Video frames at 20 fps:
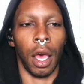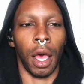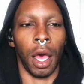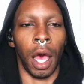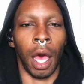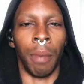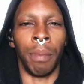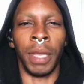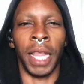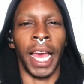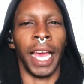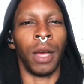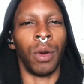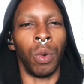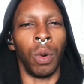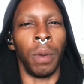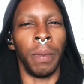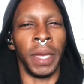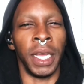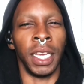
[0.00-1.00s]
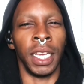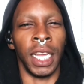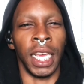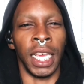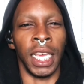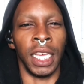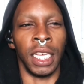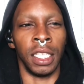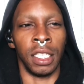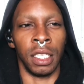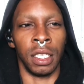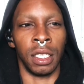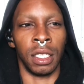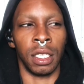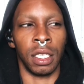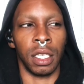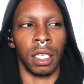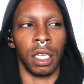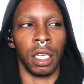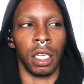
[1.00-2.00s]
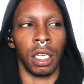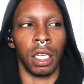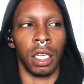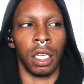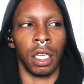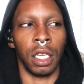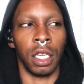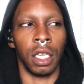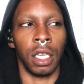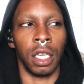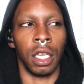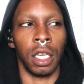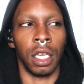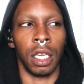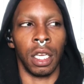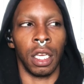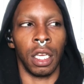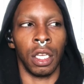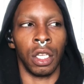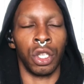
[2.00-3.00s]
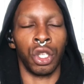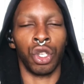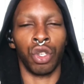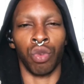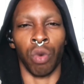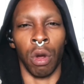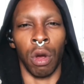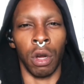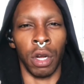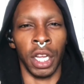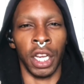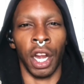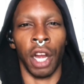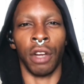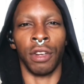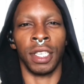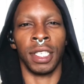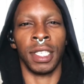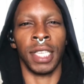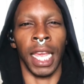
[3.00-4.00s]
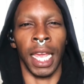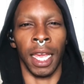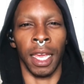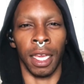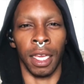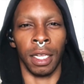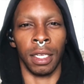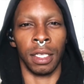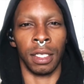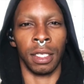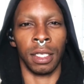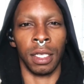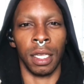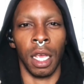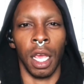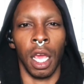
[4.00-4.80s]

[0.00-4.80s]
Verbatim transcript: a black woman is strong in her stance